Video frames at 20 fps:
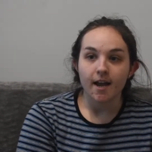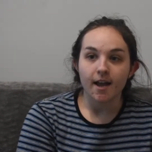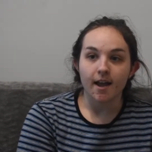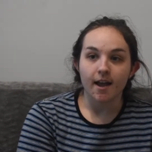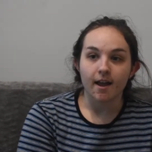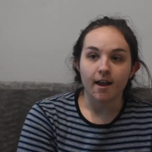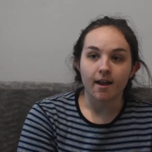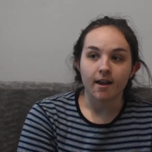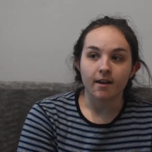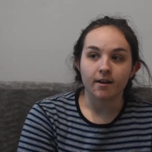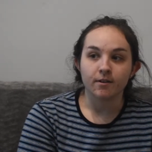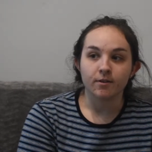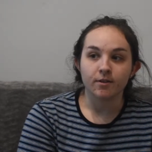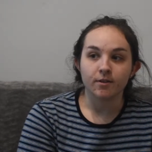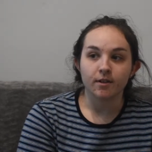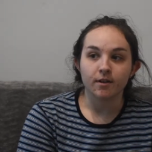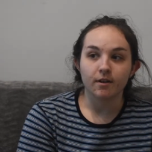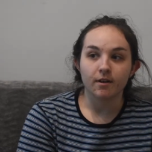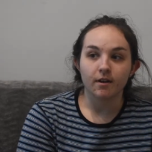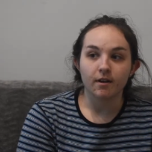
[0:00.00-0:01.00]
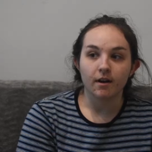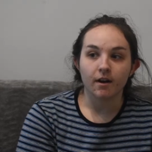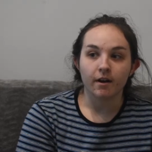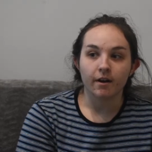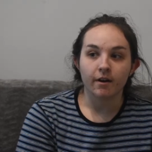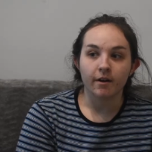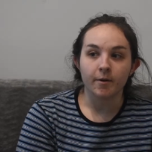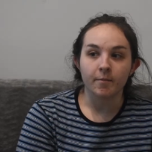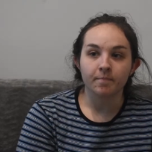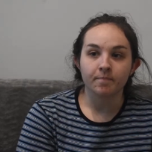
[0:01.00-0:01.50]
And
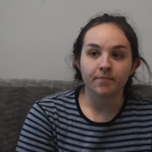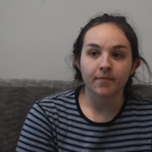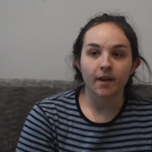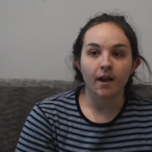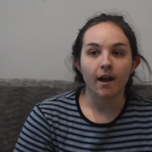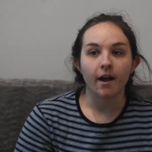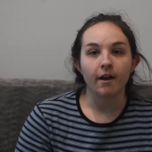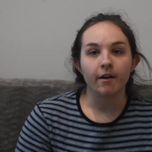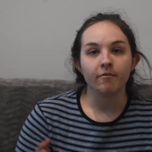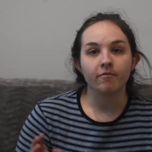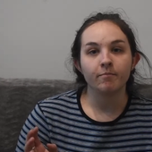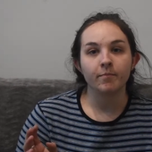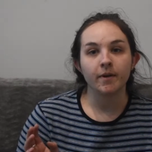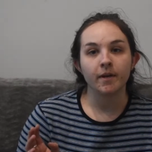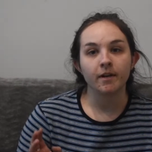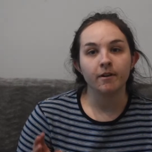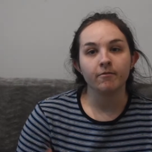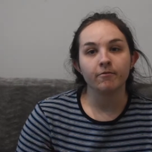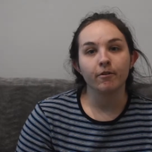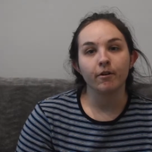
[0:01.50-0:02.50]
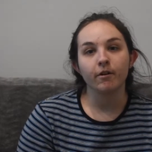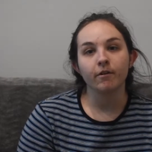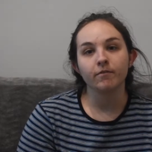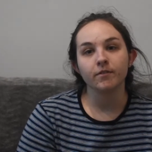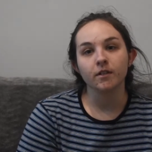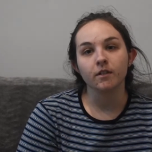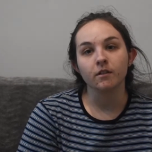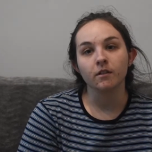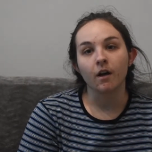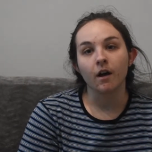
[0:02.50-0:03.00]
um, I've been
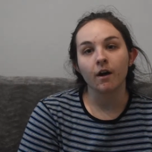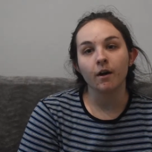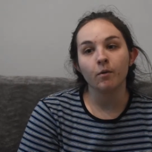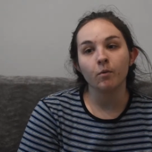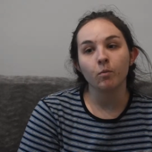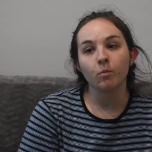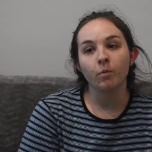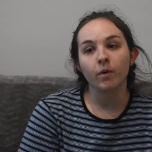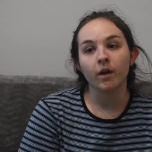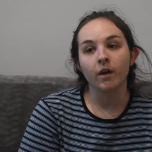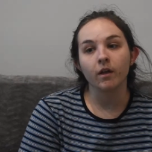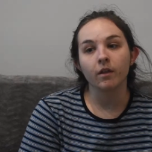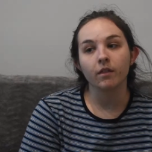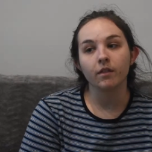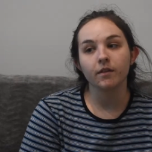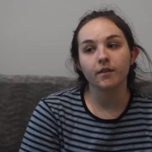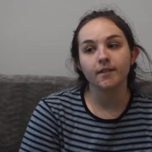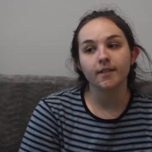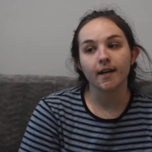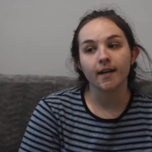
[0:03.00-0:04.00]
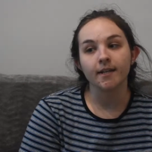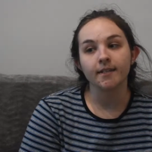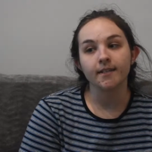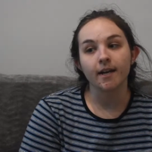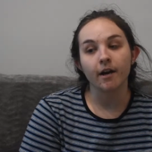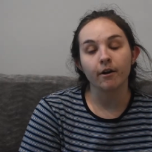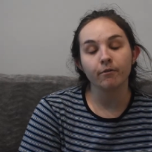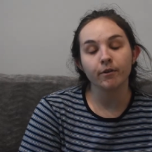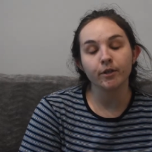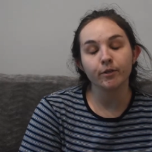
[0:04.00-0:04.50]
involved a lot with science
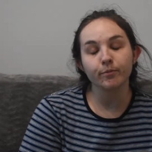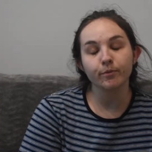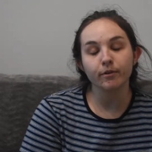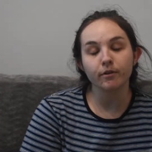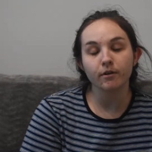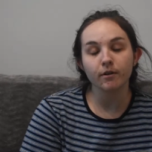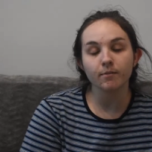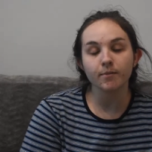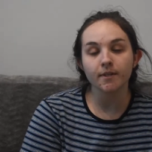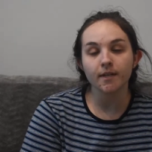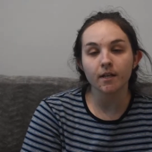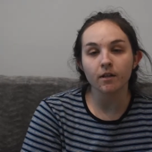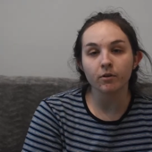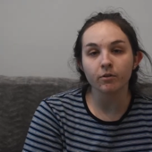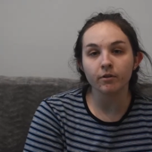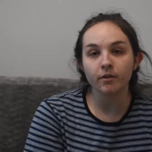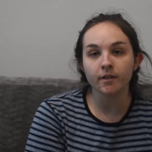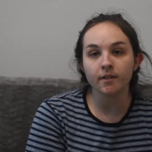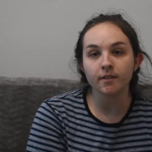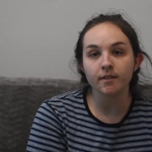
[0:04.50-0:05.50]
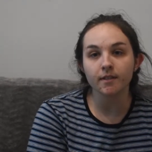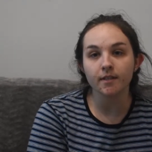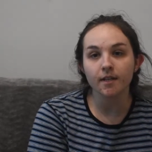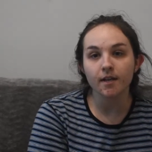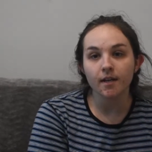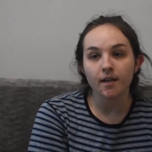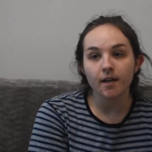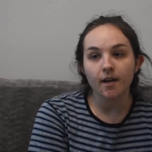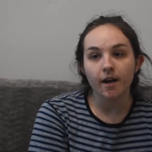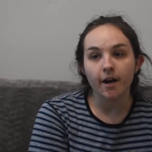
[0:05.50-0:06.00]
outreach programs at Lawrence,
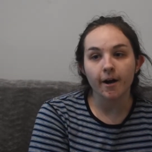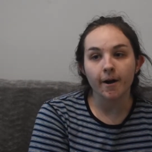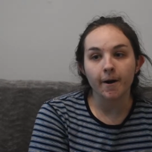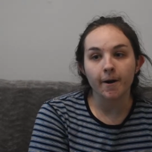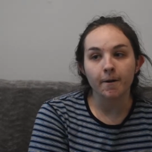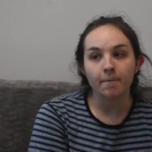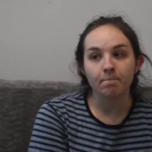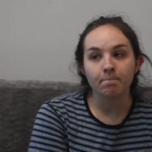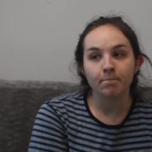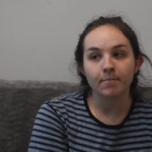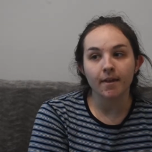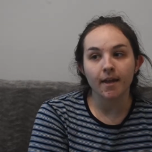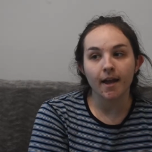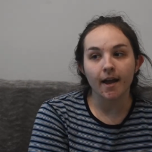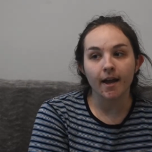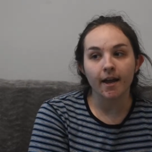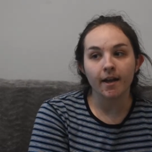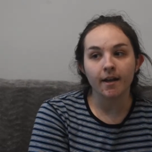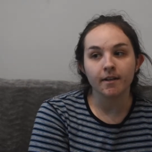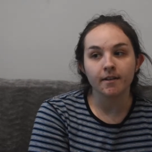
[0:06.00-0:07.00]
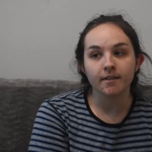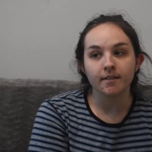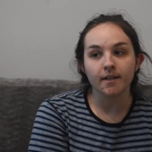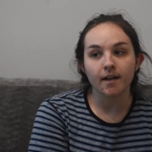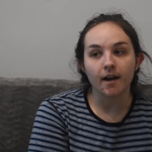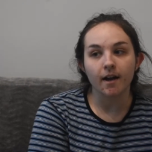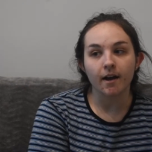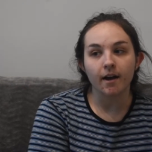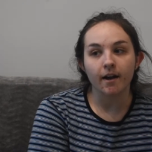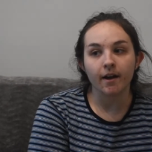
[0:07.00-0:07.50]
um, and
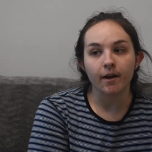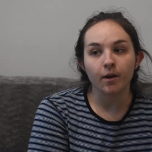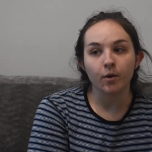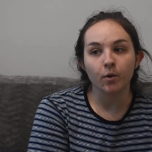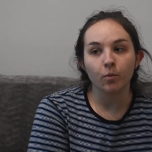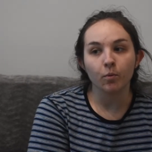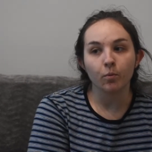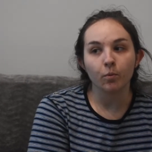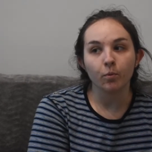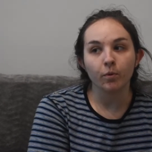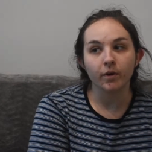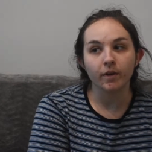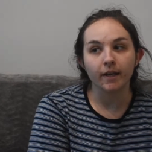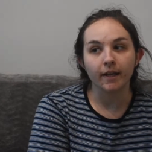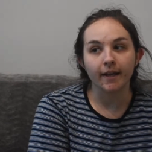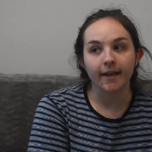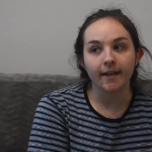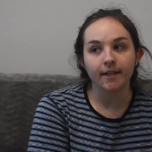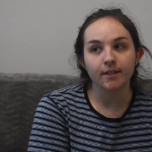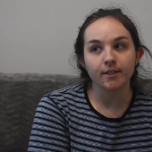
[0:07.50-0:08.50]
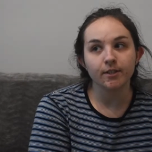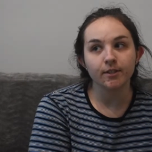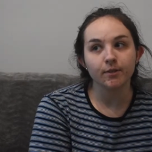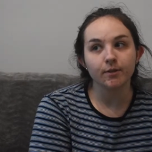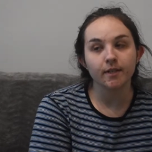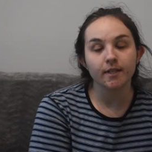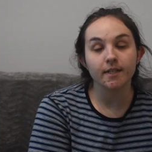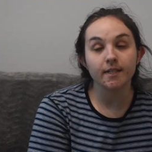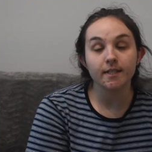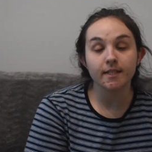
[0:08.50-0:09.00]
I would like to
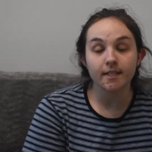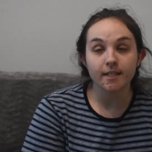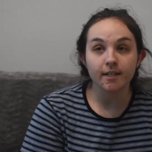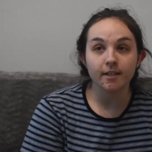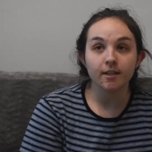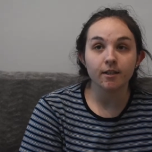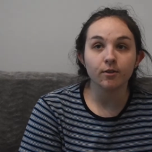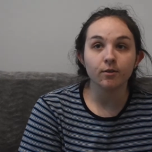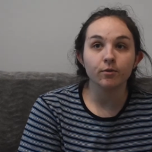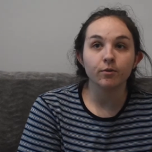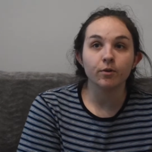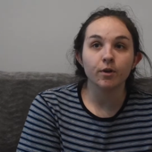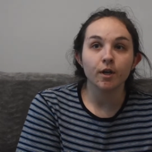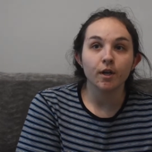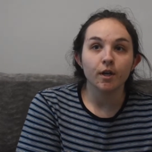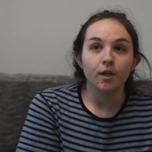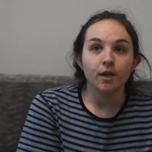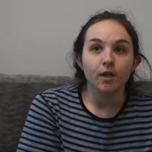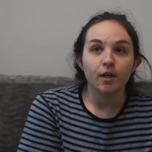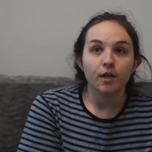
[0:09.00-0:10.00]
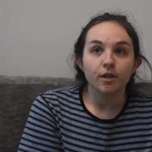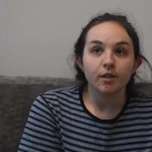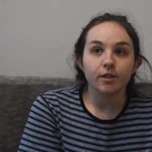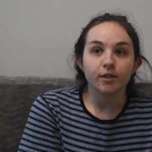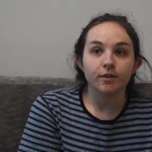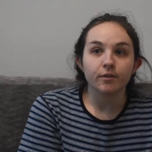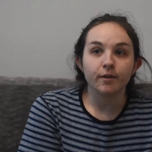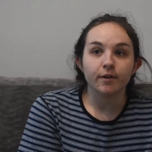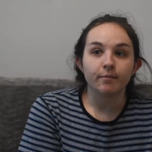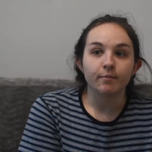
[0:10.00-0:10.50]
continue
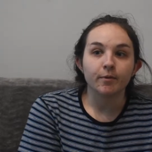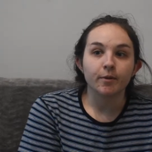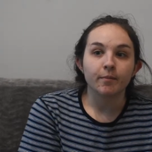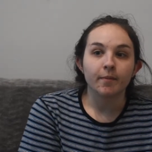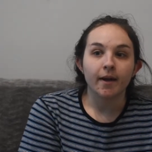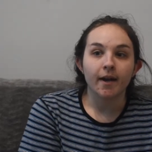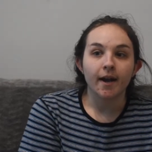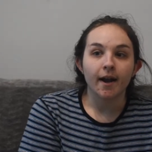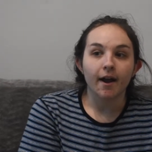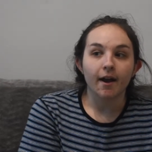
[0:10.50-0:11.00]
to implement